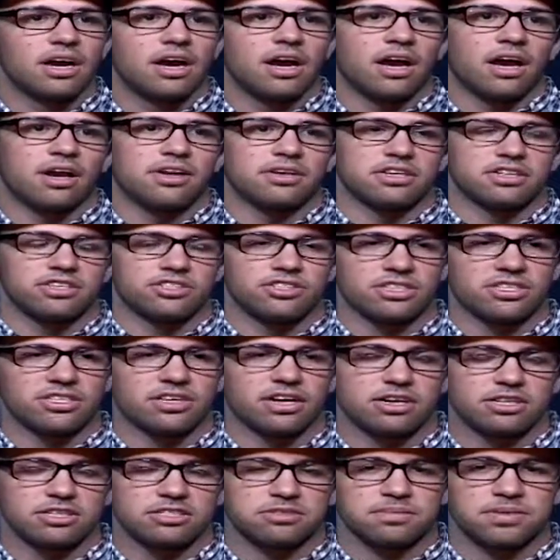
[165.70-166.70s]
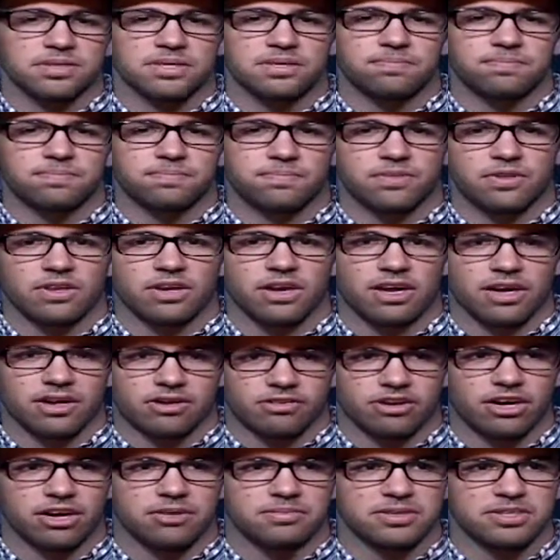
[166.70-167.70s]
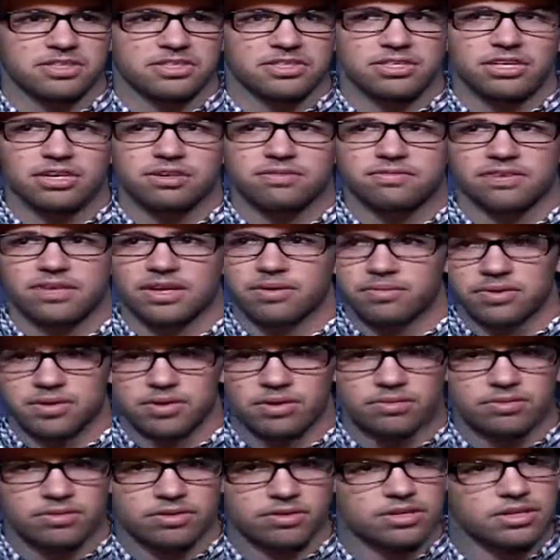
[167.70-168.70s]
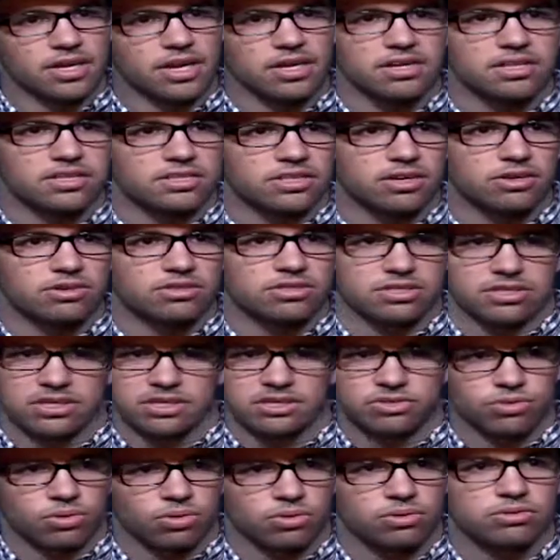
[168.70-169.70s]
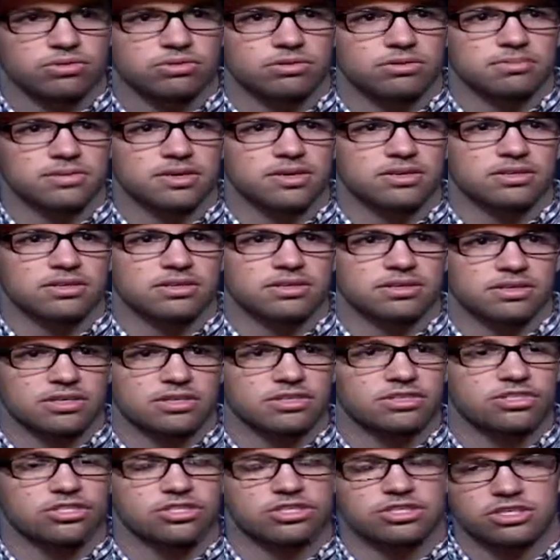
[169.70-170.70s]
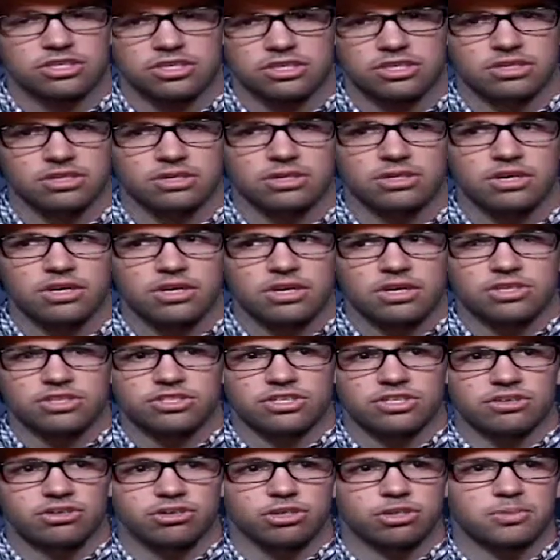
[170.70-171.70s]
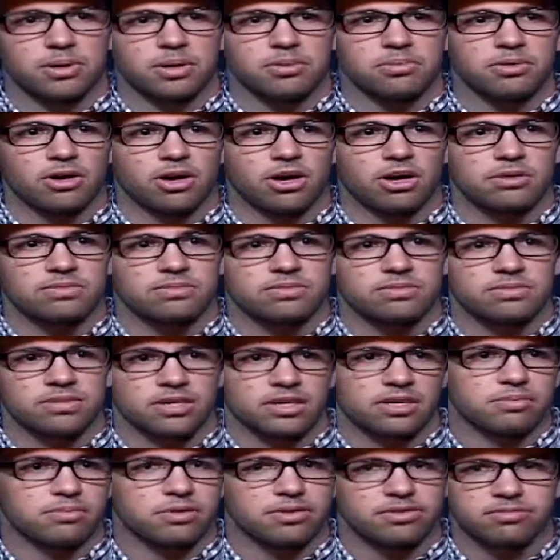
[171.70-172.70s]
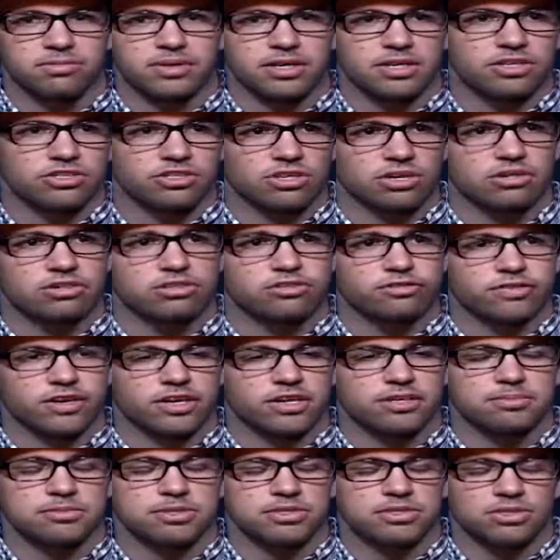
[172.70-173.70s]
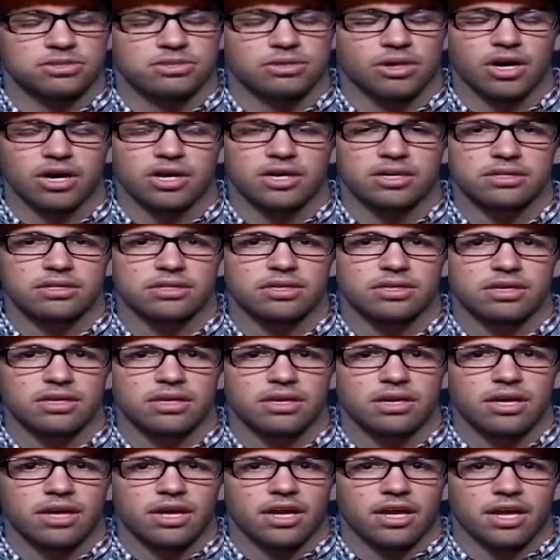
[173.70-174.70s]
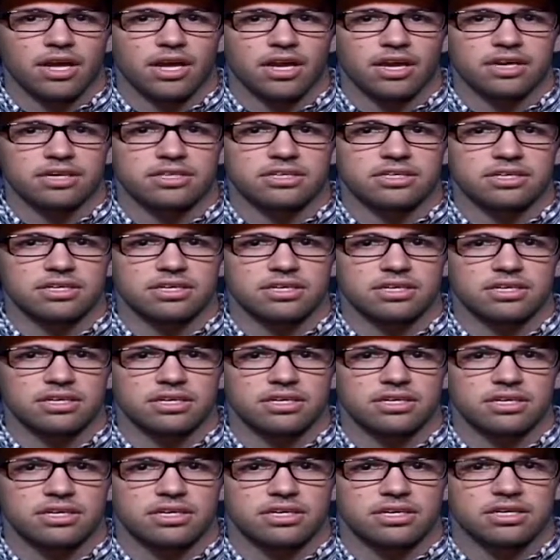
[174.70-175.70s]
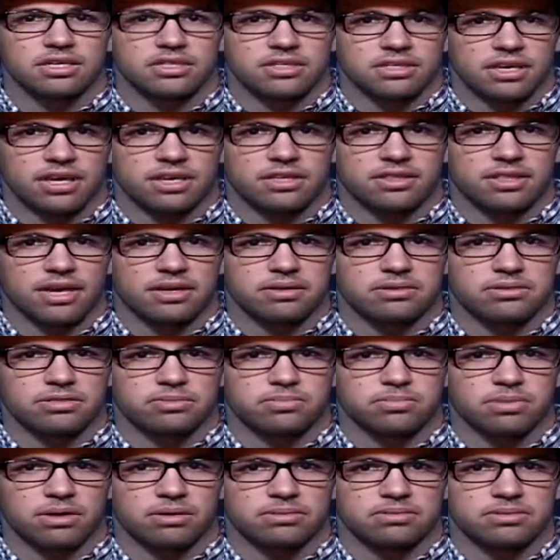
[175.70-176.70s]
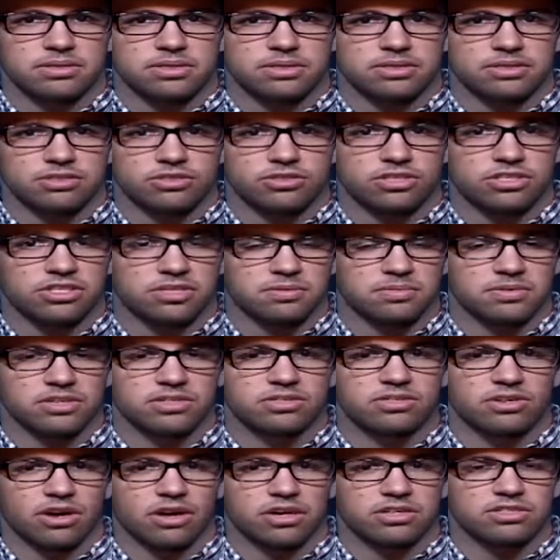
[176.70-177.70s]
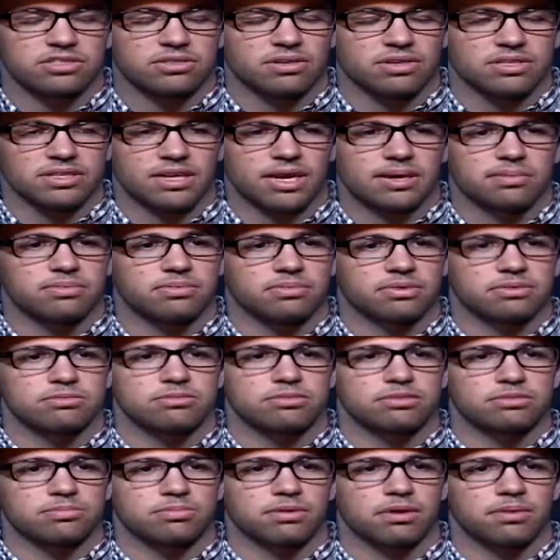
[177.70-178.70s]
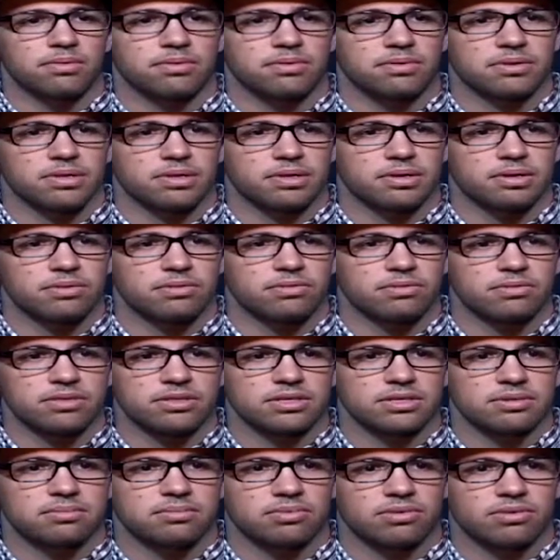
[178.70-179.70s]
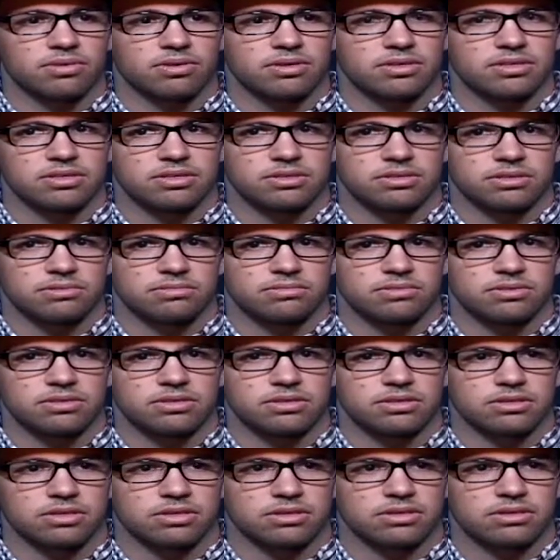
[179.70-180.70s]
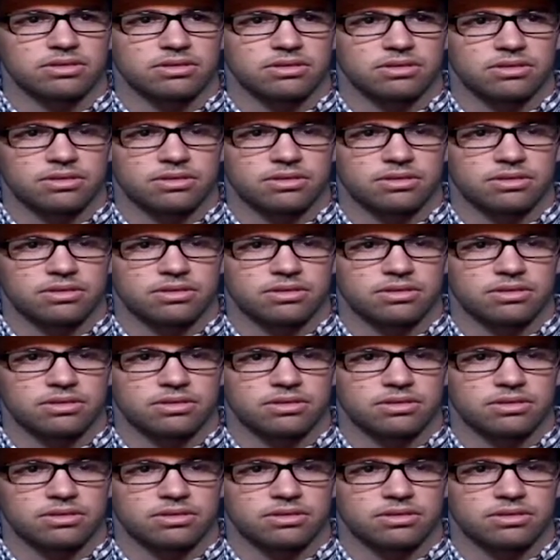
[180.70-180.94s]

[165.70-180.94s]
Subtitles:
And then she tells me, I grabbed my stuff and I went over to Lainey's house and I told her about it because she knows my mom. Like, we've met each other's families a lot. And yeah, that was probably, just someone to talk to at that point was probably really important and really good.